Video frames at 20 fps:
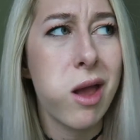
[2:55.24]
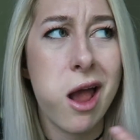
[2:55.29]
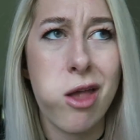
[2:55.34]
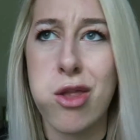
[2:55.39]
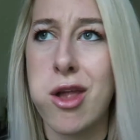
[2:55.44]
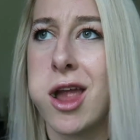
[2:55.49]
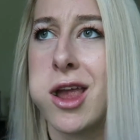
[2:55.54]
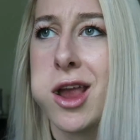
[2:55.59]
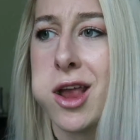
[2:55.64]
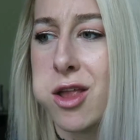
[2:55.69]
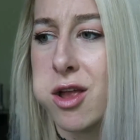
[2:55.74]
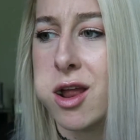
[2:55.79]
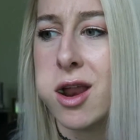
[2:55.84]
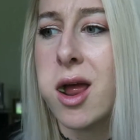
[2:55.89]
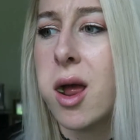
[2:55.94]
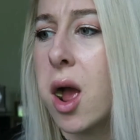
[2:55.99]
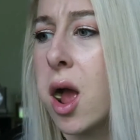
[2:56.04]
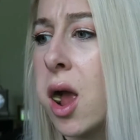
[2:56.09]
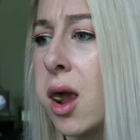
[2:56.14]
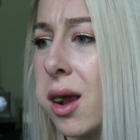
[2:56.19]
as I eat
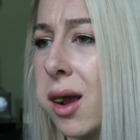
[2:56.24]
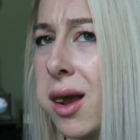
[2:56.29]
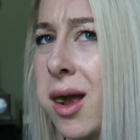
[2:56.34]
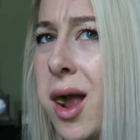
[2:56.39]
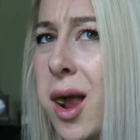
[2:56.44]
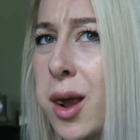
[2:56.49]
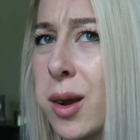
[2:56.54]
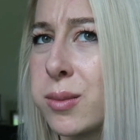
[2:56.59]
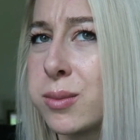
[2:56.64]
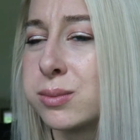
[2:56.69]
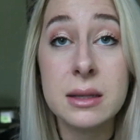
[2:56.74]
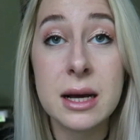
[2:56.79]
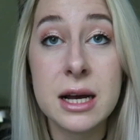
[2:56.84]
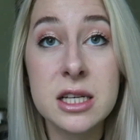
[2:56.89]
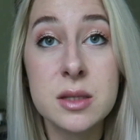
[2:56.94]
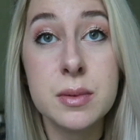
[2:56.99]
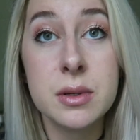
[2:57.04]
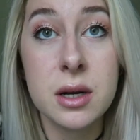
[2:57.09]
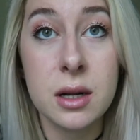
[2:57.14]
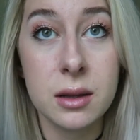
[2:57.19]
it.
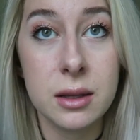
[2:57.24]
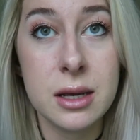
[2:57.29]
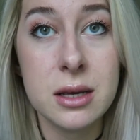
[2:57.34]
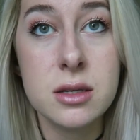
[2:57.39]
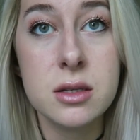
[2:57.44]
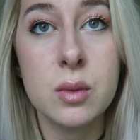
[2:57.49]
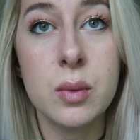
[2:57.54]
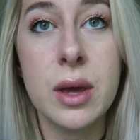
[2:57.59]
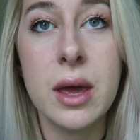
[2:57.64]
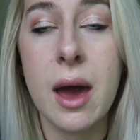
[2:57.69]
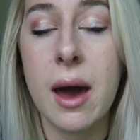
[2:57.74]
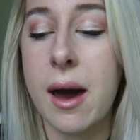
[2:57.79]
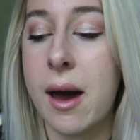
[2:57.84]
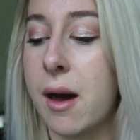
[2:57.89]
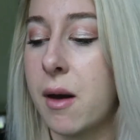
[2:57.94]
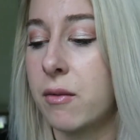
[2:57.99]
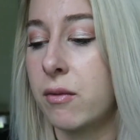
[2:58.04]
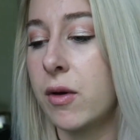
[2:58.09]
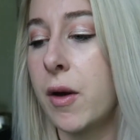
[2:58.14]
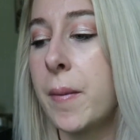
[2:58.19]
Last but not least, we
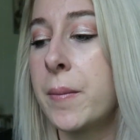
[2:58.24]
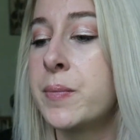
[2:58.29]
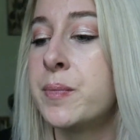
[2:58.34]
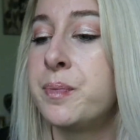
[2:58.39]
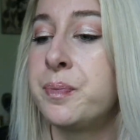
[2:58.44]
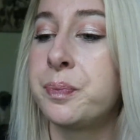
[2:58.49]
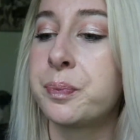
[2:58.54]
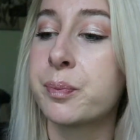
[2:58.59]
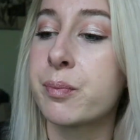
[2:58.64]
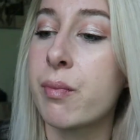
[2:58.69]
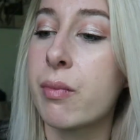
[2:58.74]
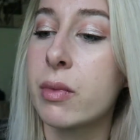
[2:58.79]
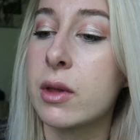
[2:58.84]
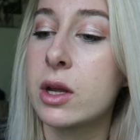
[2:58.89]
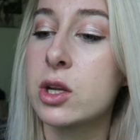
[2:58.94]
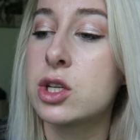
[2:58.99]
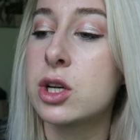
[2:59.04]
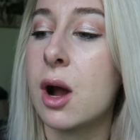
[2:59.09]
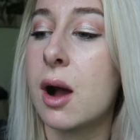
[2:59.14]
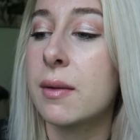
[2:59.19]
have
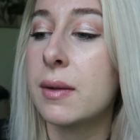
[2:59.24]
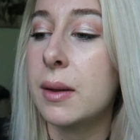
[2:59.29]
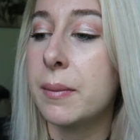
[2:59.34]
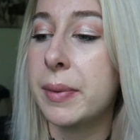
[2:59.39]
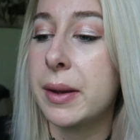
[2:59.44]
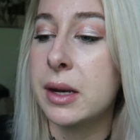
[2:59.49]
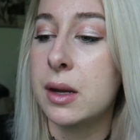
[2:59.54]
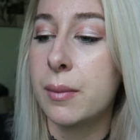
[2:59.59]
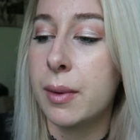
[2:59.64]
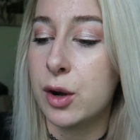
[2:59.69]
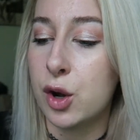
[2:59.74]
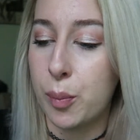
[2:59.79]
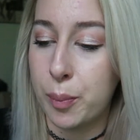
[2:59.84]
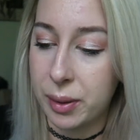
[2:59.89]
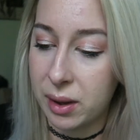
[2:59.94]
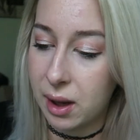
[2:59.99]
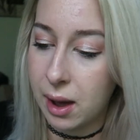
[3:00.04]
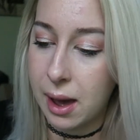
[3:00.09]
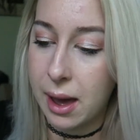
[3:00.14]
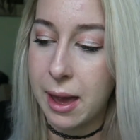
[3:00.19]
chocolate peanut butter
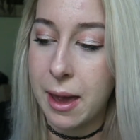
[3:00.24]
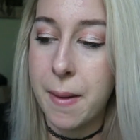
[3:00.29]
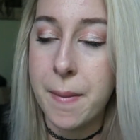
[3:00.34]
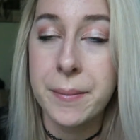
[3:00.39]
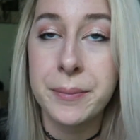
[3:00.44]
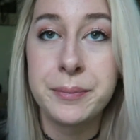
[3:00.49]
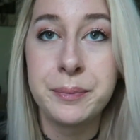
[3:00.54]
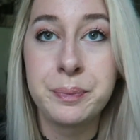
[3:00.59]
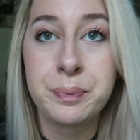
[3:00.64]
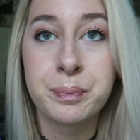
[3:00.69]
pie.